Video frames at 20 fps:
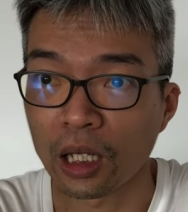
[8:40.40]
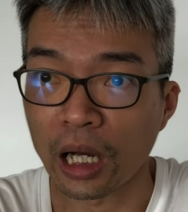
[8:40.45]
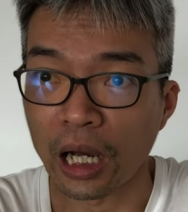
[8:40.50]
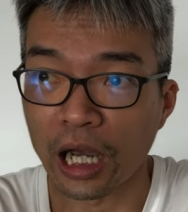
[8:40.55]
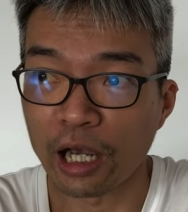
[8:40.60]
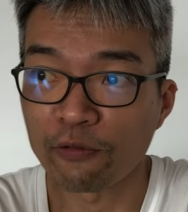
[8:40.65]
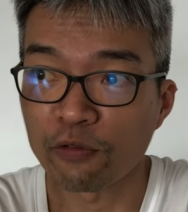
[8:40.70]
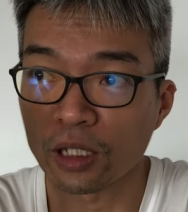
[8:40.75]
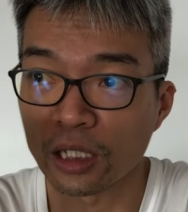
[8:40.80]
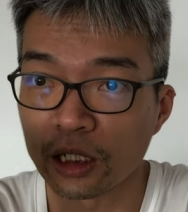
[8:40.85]

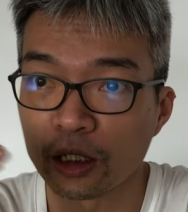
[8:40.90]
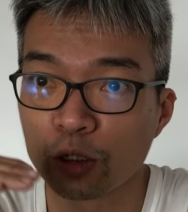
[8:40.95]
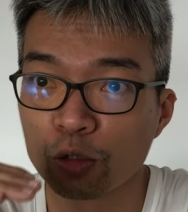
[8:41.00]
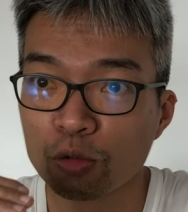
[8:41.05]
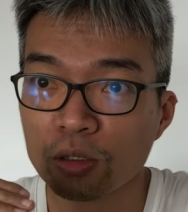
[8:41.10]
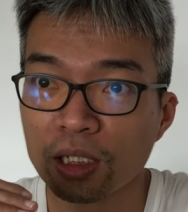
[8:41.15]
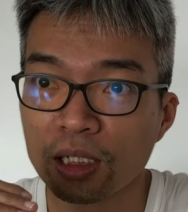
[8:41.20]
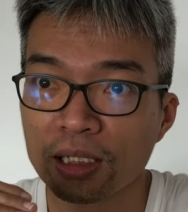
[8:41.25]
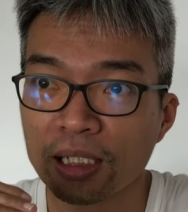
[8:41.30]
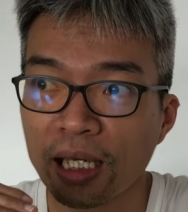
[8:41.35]
I've
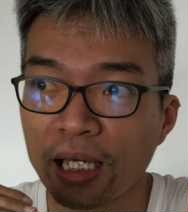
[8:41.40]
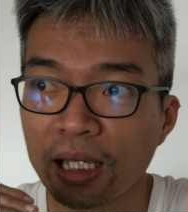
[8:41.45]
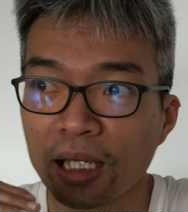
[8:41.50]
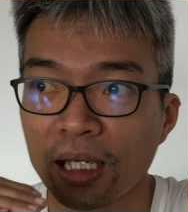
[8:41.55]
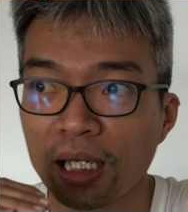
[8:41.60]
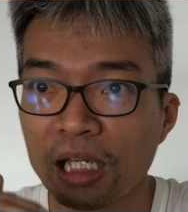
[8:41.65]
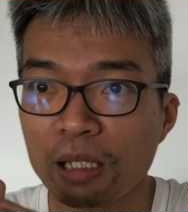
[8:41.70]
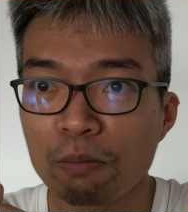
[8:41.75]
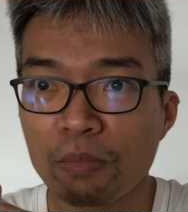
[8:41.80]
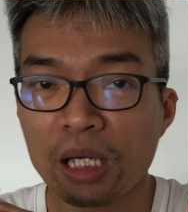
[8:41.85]
included that,
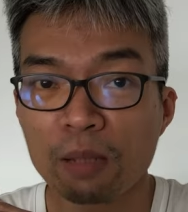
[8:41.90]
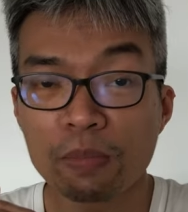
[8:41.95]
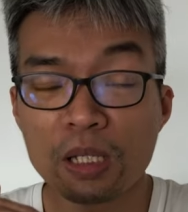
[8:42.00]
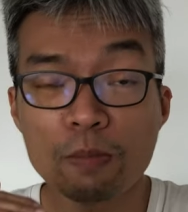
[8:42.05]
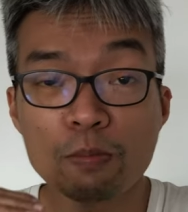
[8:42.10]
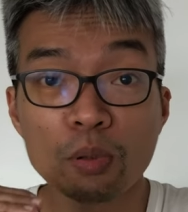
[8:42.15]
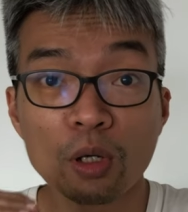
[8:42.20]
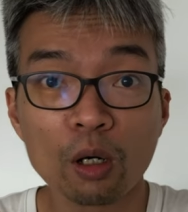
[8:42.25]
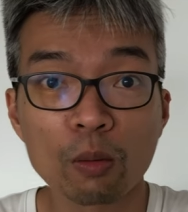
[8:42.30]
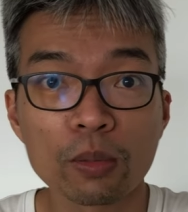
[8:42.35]
hey,
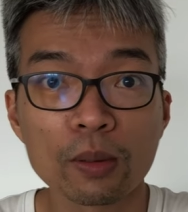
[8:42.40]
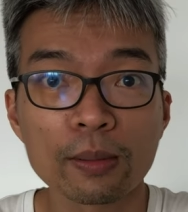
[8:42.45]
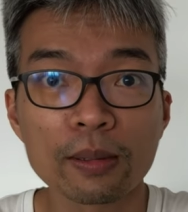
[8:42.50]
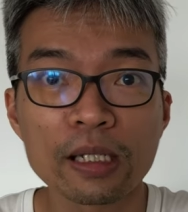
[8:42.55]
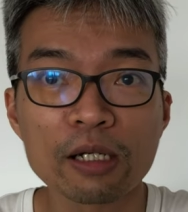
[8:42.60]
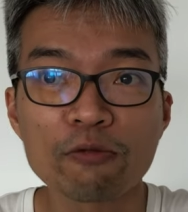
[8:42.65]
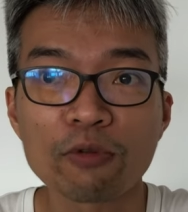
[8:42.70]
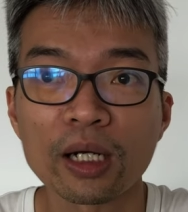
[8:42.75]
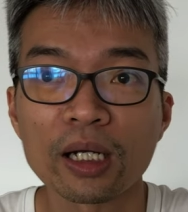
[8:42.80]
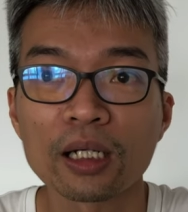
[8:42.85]
maybe
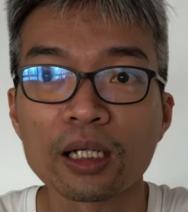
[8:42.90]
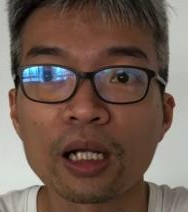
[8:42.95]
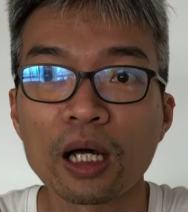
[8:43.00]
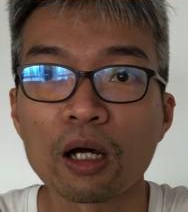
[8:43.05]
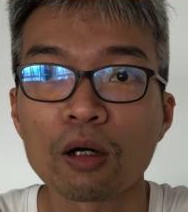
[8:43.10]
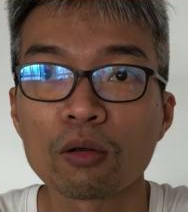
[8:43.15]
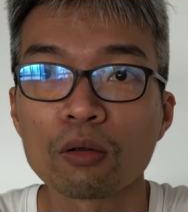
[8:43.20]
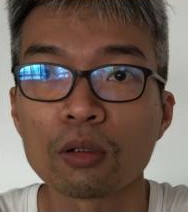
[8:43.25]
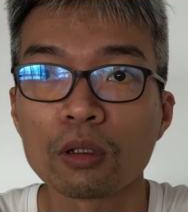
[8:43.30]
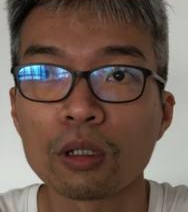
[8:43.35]
probably right
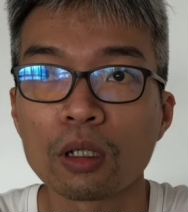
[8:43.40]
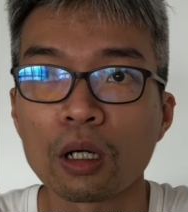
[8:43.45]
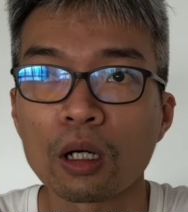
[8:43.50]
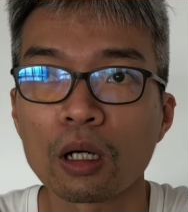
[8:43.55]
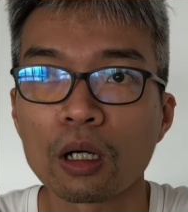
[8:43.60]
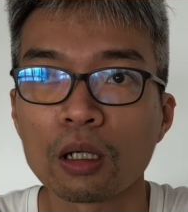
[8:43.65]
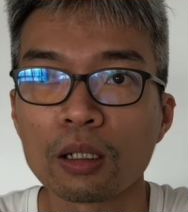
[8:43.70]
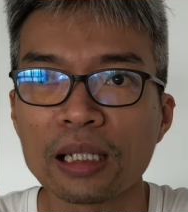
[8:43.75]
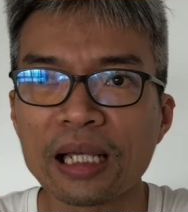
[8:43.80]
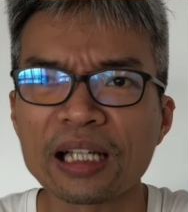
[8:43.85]

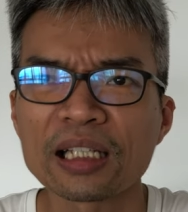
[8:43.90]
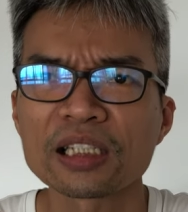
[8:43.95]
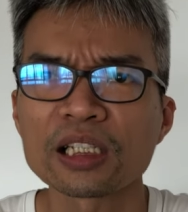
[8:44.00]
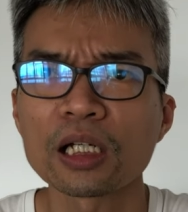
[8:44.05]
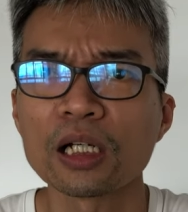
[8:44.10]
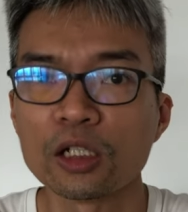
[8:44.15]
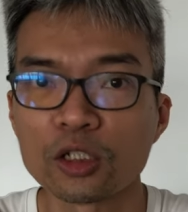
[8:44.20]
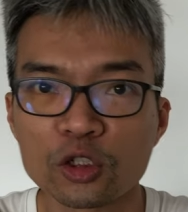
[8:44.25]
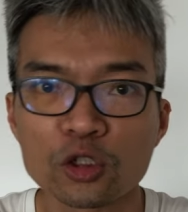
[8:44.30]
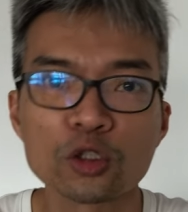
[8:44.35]
now,
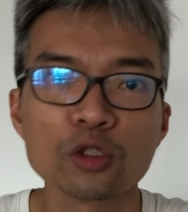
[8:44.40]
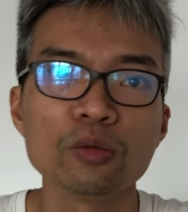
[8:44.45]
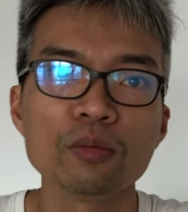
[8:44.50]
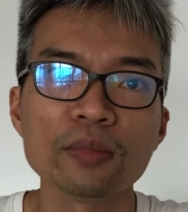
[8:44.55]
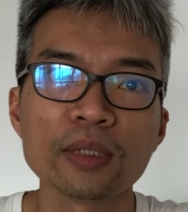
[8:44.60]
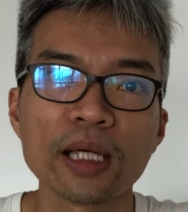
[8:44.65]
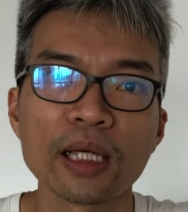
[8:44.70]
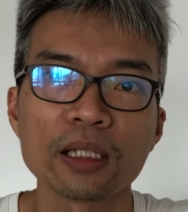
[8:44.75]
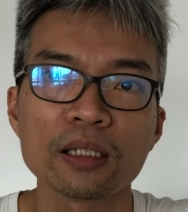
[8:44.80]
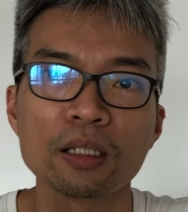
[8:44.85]
let's
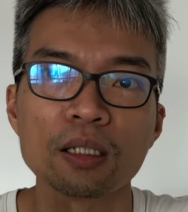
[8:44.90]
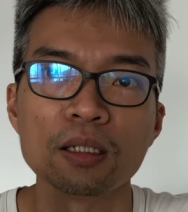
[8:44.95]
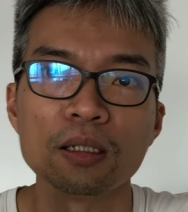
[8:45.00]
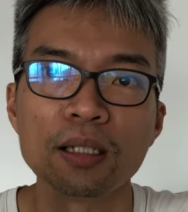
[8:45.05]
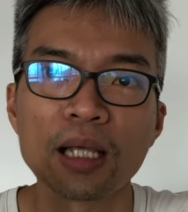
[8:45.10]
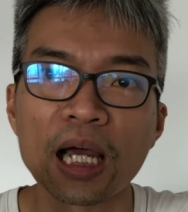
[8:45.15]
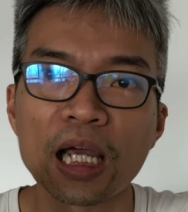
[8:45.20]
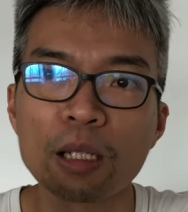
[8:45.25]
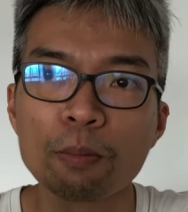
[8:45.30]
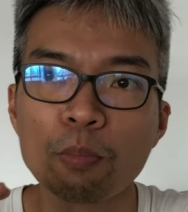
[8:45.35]
assume that the
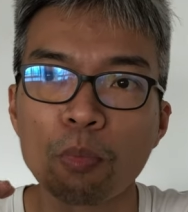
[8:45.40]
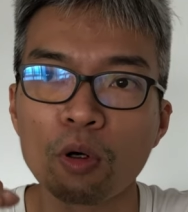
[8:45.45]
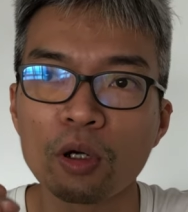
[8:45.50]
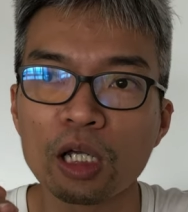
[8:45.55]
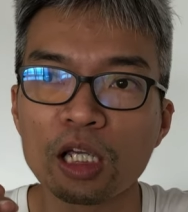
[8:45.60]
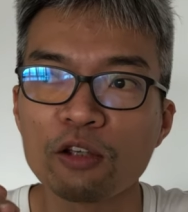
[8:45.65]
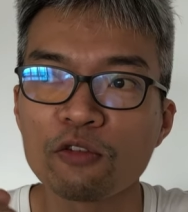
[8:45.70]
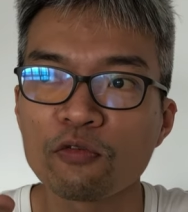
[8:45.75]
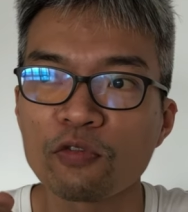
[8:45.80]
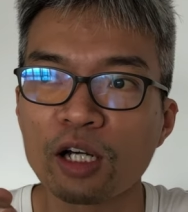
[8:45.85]

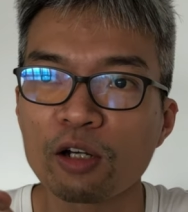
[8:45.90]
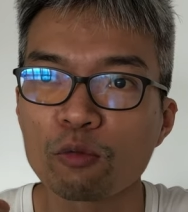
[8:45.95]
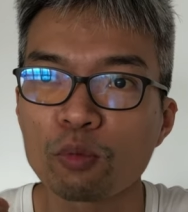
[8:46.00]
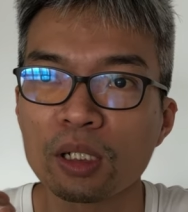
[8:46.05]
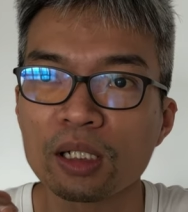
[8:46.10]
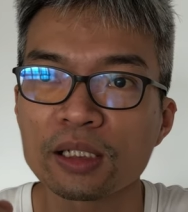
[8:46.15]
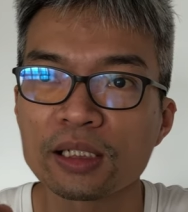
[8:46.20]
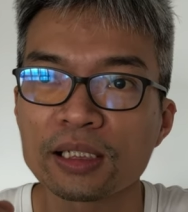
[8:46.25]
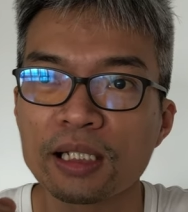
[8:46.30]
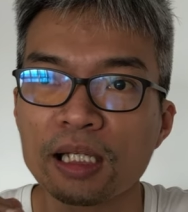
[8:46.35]

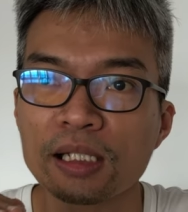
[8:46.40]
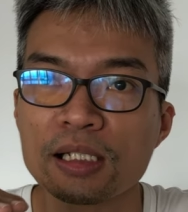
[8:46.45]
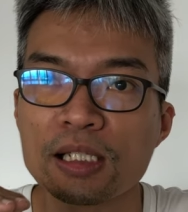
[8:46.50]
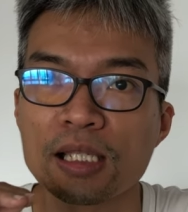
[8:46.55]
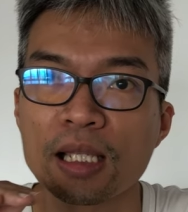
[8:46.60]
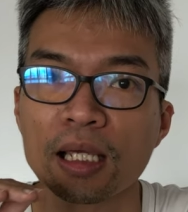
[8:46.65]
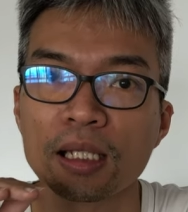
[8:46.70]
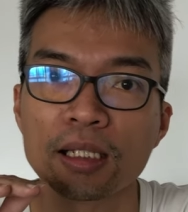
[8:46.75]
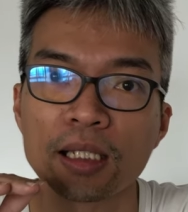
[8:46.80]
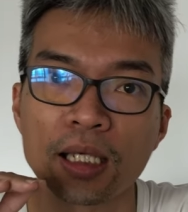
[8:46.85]
9.851
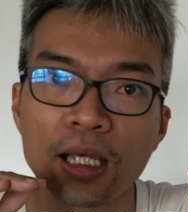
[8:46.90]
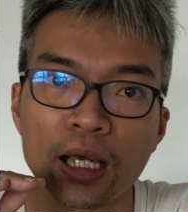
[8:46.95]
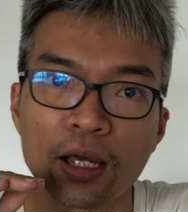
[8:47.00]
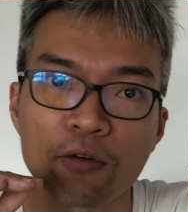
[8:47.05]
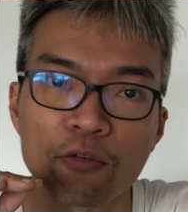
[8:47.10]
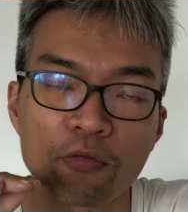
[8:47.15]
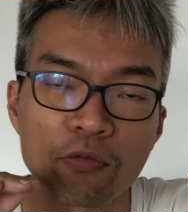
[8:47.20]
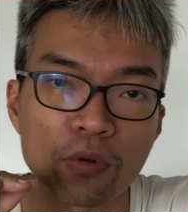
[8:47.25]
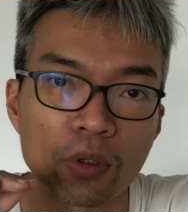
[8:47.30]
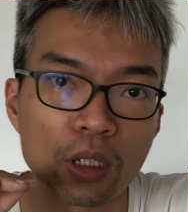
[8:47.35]
cents that they
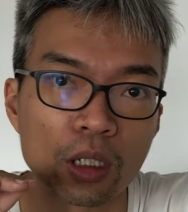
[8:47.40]
have,